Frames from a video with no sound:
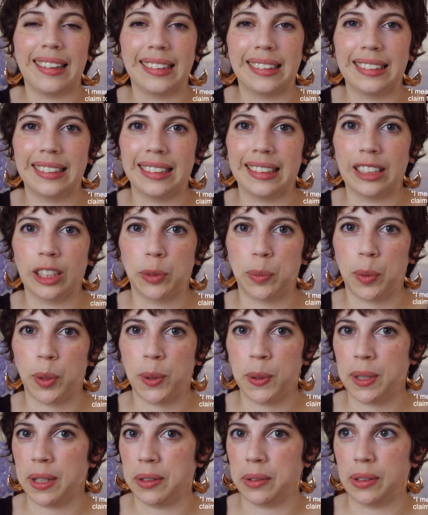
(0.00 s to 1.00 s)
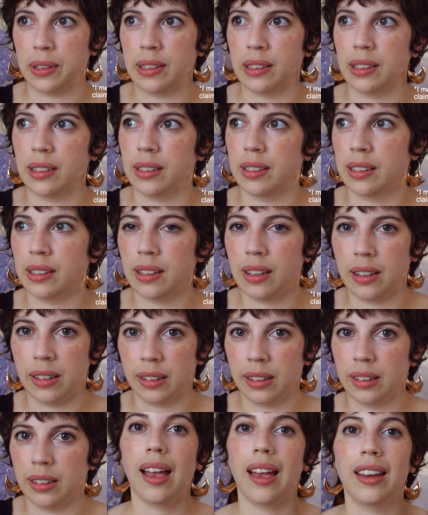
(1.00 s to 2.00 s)
that says pronouns suck?
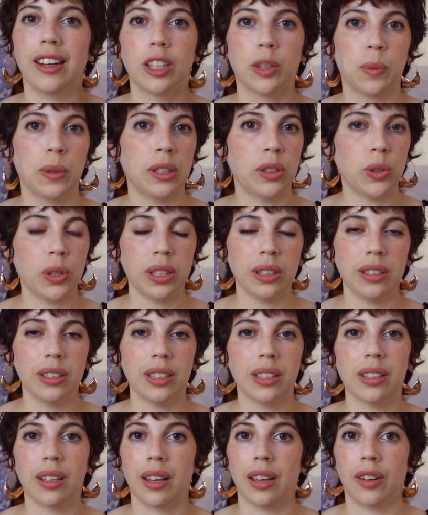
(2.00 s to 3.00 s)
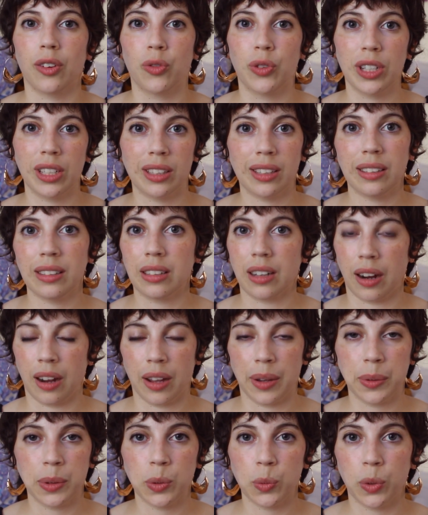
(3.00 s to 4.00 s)
And it's been during these recent
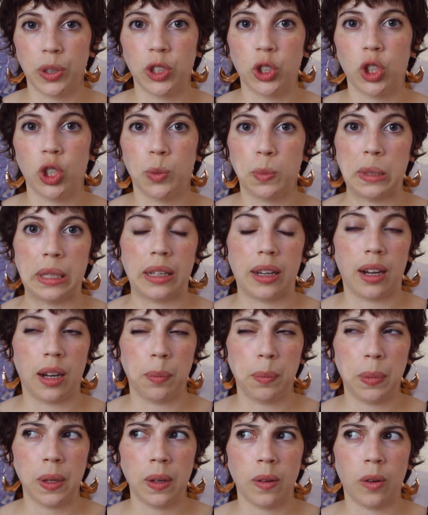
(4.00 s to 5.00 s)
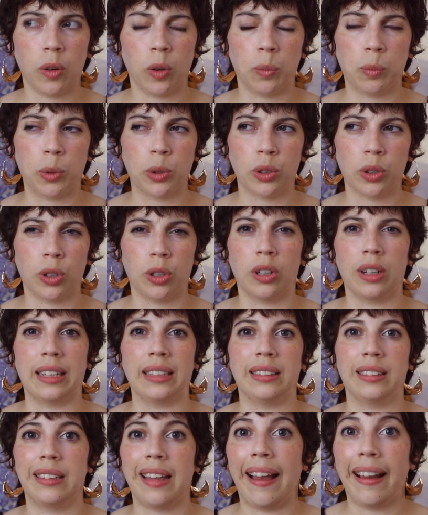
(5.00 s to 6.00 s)
times where she's been upping almost her
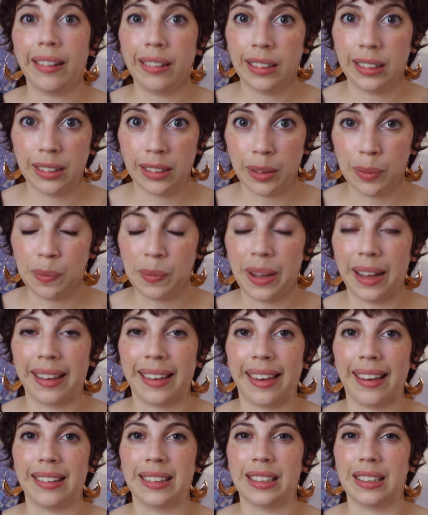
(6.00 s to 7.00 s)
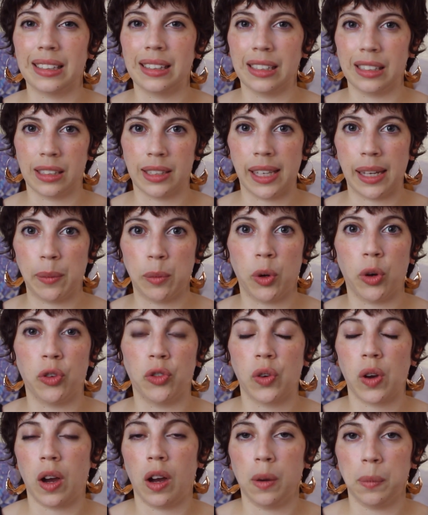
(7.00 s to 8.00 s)
antagonism against this label
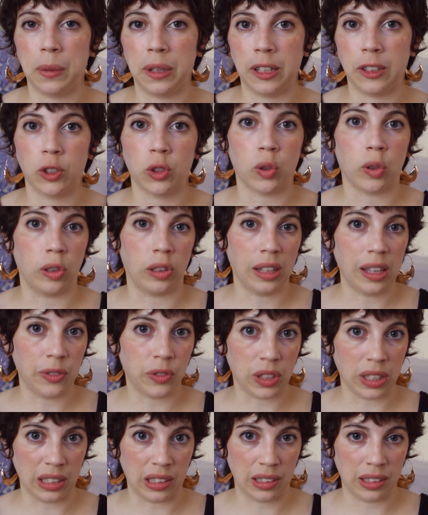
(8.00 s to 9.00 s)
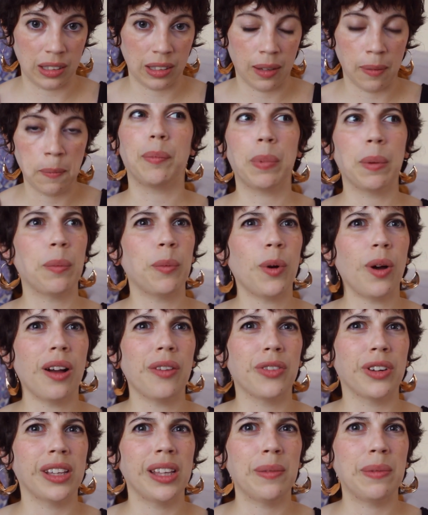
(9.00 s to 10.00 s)
of communist or leftist. People
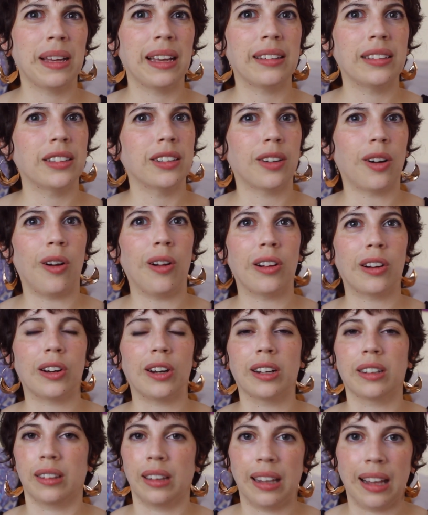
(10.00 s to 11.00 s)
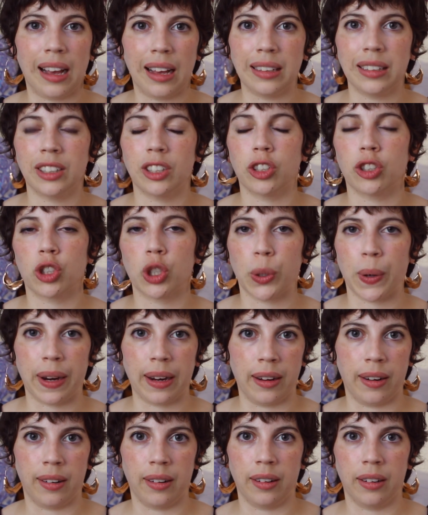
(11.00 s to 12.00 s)
have really begun to call her a class
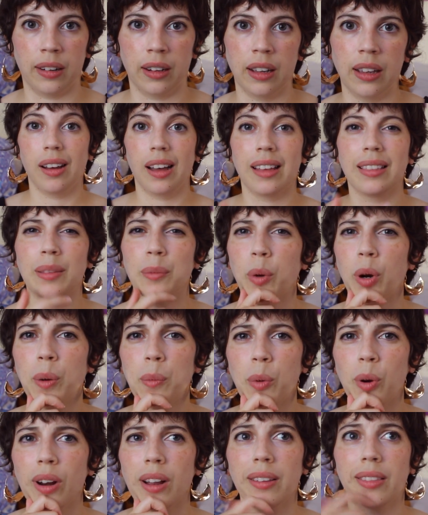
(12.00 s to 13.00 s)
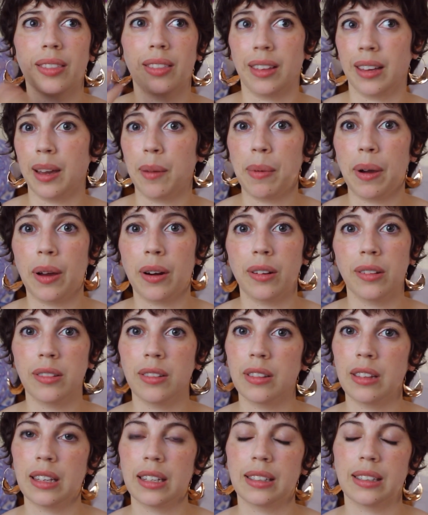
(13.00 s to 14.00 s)
traitor. And the more and more I think about all
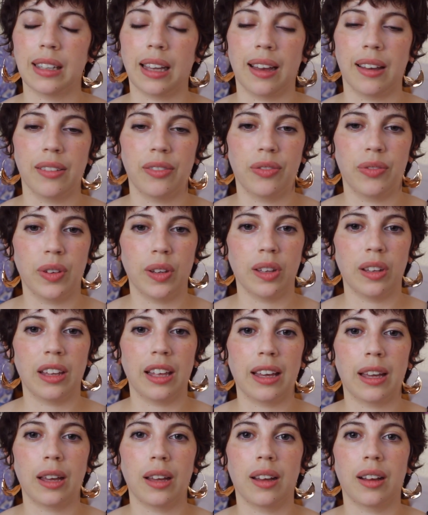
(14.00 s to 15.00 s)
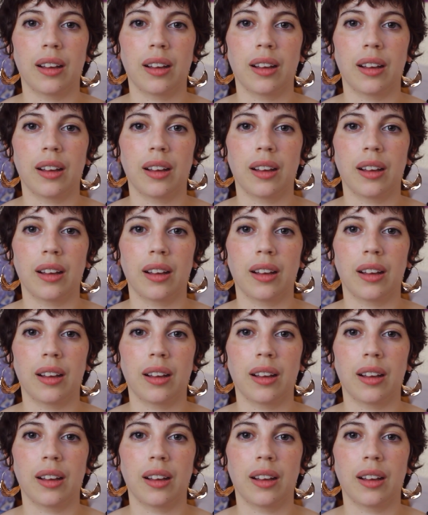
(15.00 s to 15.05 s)
of this, I feel like